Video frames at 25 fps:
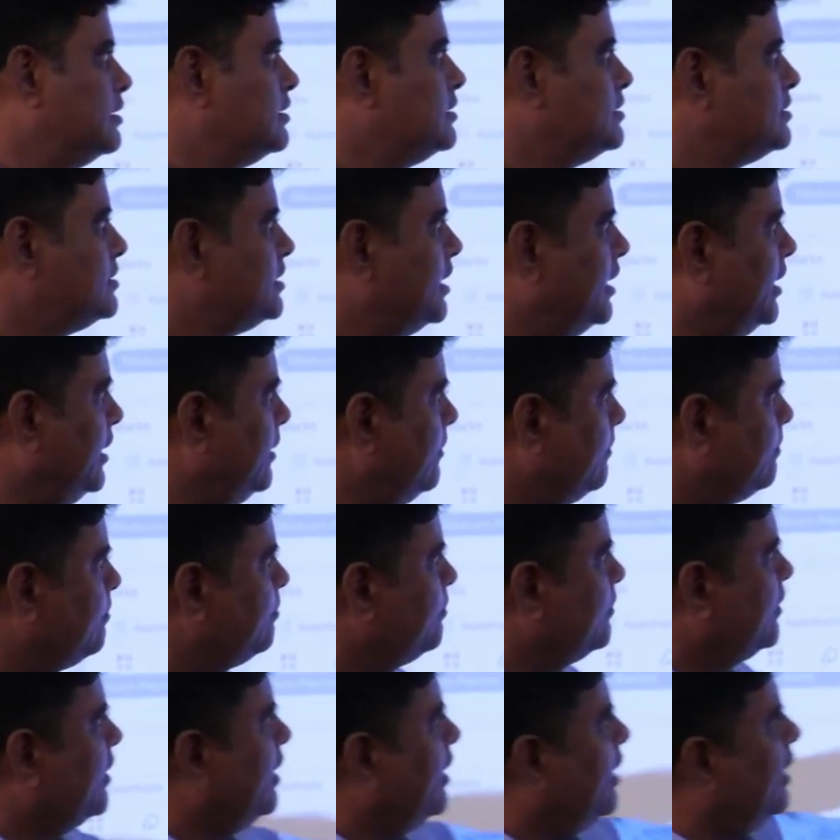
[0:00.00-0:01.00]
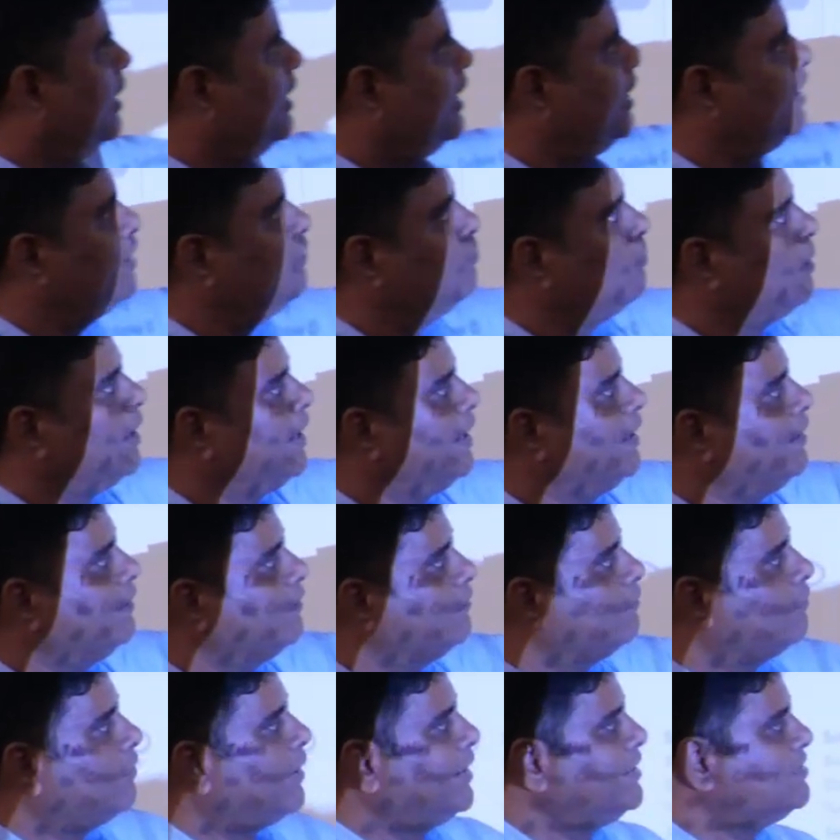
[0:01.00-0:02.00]
See, in my
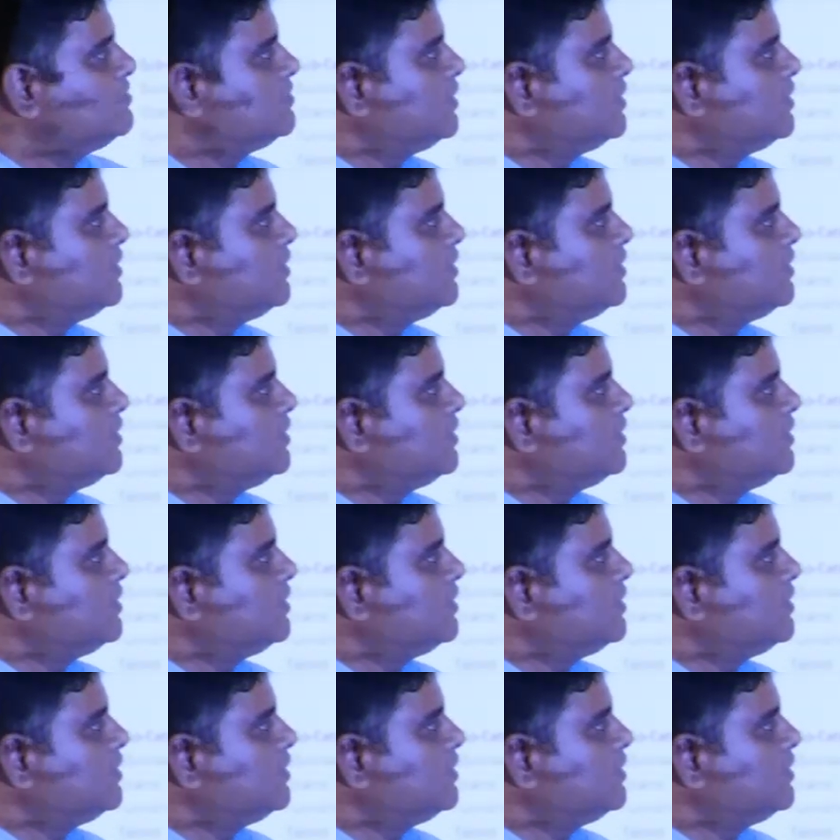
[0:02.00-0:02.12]
right